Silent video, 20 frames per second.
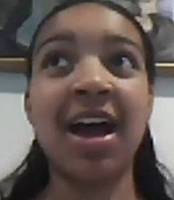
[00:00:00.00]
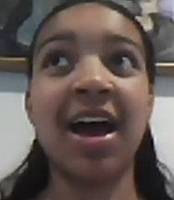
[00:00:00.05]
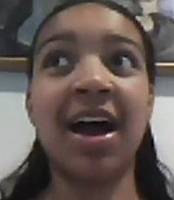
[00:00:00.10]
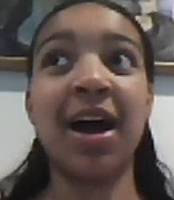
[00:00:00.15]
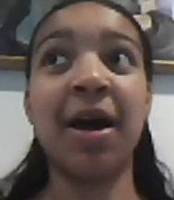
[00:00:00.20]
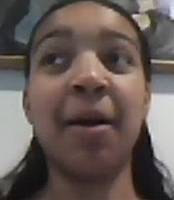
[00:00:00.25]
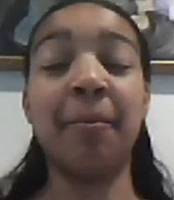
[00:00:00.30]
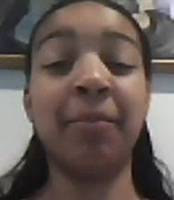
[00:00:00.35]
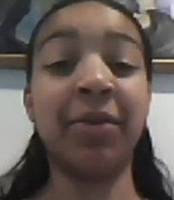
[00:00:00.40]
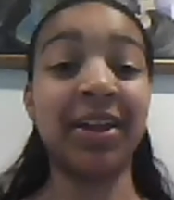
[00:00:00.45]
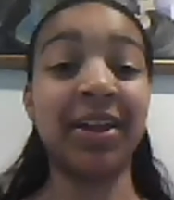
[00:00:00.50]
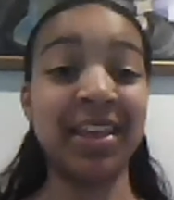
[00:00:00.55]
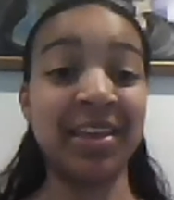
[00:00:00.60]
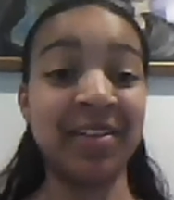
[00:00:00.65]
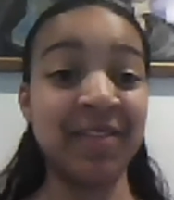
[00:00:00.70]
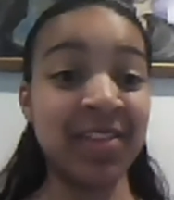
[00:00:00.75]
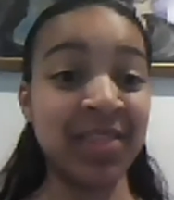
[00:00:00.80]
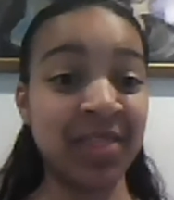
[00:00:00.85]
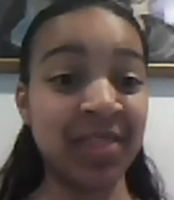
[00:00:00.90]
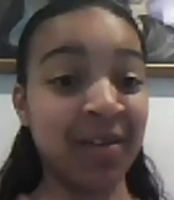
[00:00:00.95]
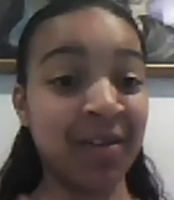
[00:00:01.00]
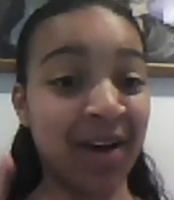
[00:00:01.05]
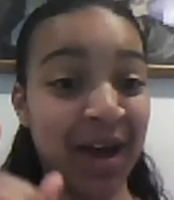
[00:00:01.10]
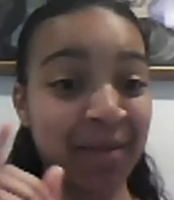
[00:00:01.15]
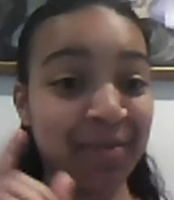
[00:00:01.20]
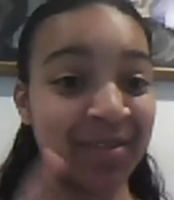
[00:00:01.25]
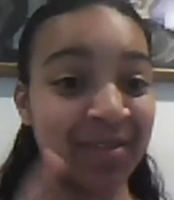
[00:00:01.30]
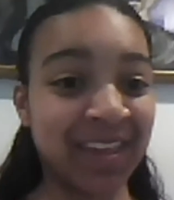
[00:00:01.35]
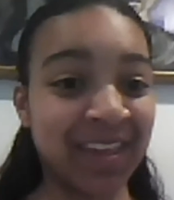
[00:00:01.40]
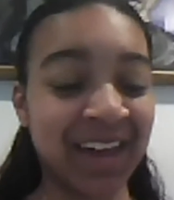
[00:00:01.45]
Um, but even though
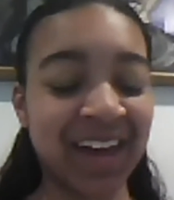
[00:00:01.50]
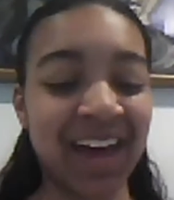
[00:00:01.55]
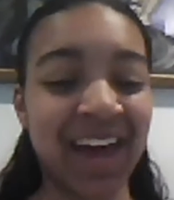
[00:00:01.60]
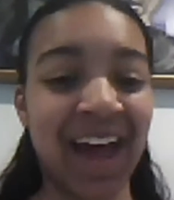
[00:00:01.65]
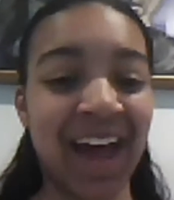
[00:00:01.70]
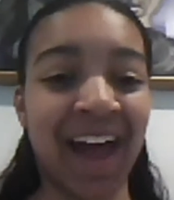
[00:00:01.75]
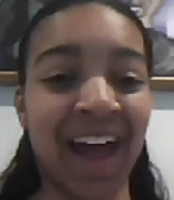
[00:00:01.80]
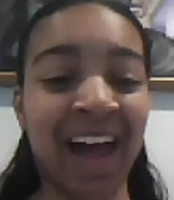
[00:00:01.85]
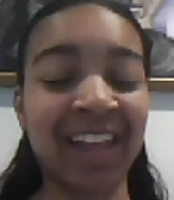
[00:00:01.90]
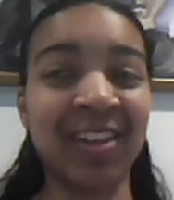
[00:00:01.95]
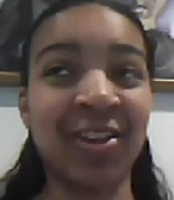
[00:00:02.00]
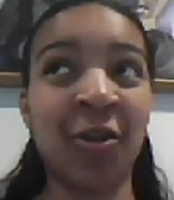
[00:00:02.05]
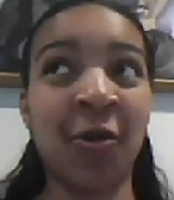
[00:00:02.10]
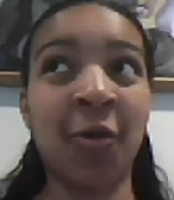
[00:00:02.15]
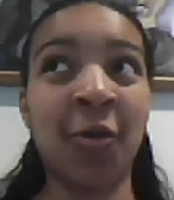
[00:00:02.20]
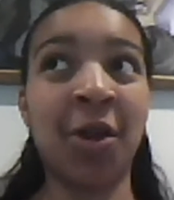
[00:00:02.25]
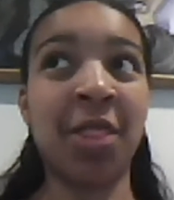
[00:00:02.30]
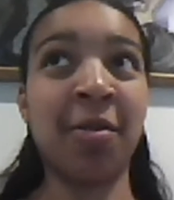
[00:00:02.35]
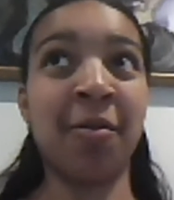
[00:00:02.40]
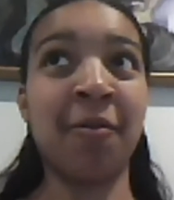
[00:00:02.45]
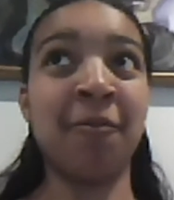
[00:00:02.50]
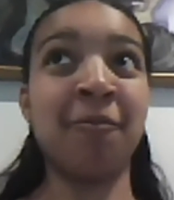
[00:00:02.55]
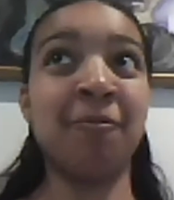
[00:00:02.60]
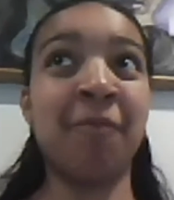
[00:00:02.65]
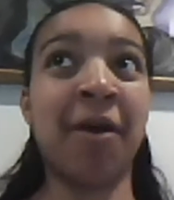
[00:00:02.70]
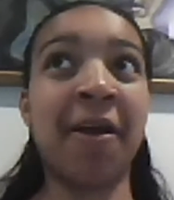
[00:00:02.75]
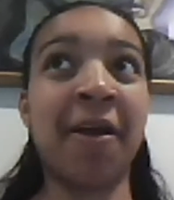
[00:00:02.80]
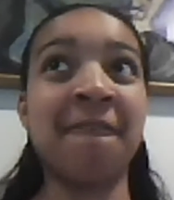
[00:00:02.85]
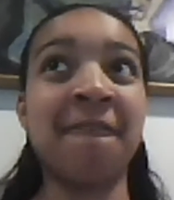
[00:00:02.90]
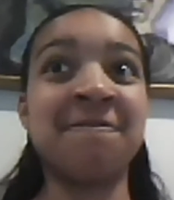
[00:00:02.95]
I'm sick, I got to do one of the,
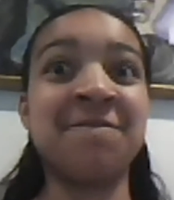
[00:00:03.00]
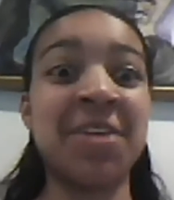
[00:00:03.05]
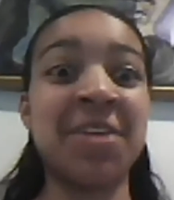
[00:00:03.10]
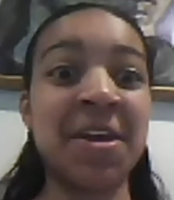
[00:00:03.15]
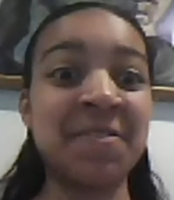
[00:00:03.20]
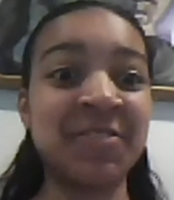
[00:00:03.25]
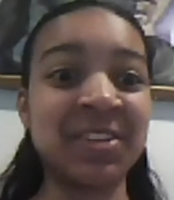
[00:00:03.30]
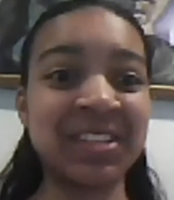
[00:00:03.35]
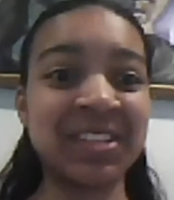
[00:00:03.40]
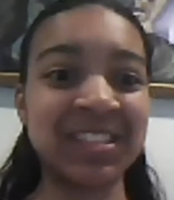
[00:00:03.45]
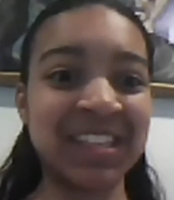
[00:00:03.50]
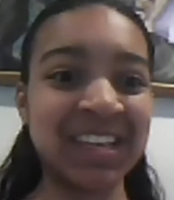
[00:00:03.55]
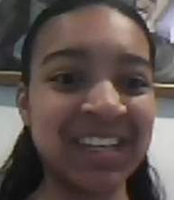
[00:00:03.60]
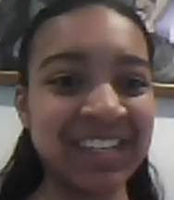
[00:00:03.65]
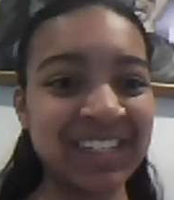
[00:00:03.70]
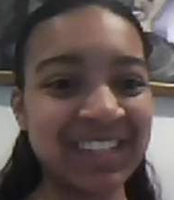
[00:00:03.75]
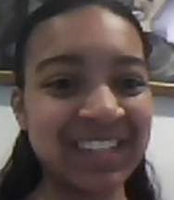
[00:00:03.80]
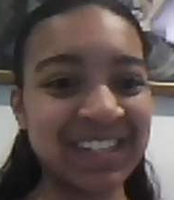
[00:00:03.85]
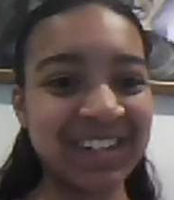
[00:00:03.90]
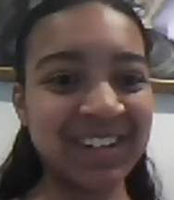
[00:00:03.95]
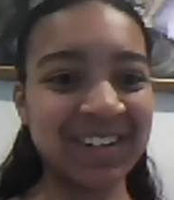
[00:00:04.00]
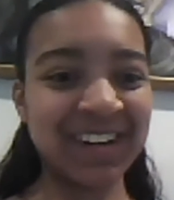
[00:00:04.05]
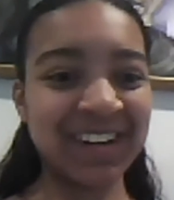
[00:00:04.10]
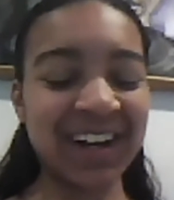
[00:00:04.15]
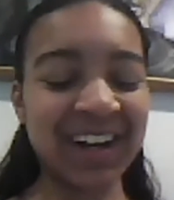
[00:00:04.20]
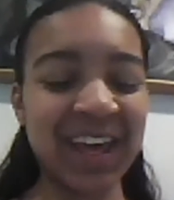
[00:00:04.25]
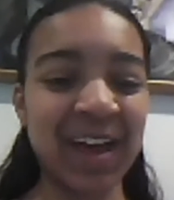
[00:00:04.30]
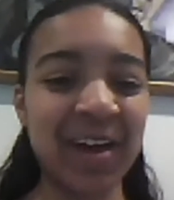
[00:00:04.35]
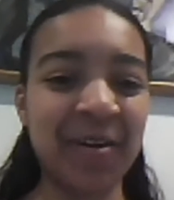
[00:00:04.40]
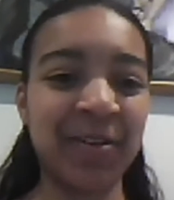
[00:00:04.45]
my favorite things to do
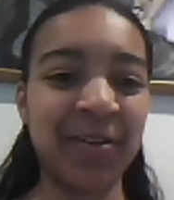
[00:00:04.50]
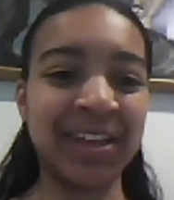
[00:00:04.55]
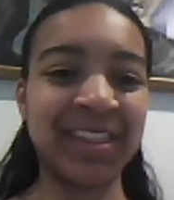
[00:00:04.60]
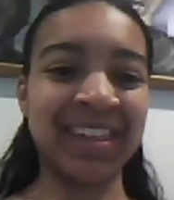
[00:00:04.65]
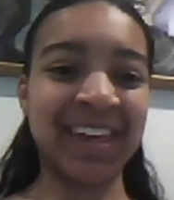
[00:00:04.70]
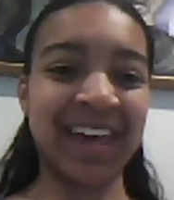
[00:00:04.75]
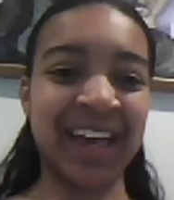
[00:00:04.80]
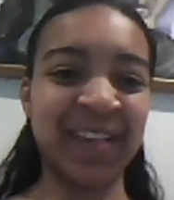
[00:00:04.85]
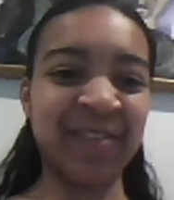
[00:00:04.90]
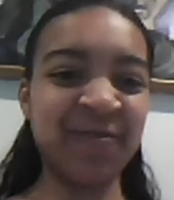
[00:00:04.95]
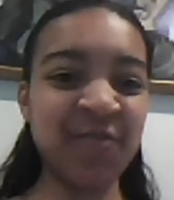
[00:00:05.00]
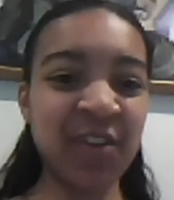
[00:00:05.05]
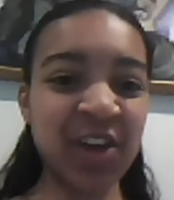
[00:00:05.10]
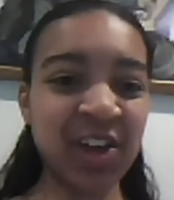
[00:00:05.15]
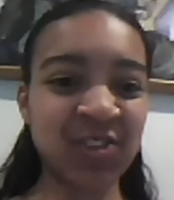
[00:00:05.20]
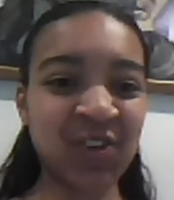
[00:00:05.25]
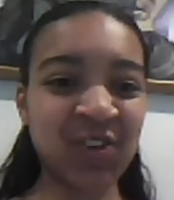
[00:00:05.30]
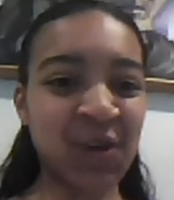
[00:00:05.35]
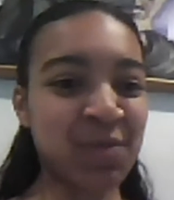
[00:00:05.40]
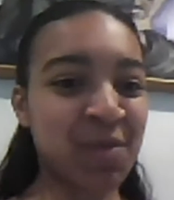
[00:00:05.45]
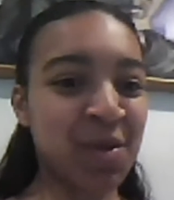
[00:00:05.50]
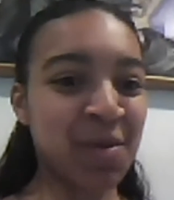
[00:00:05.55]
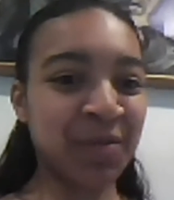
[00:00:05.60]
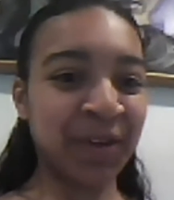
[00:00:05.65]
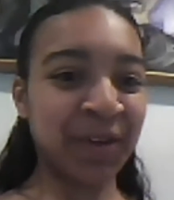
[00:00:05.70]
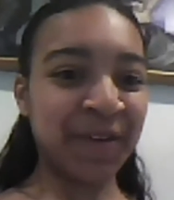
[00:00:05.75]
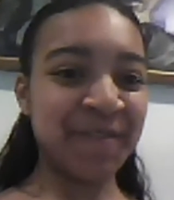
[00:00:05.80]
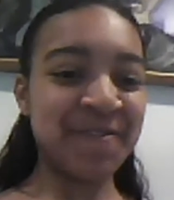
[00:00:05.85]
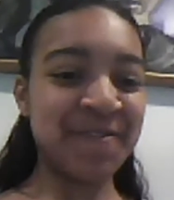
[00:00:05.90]
today, which is registering people to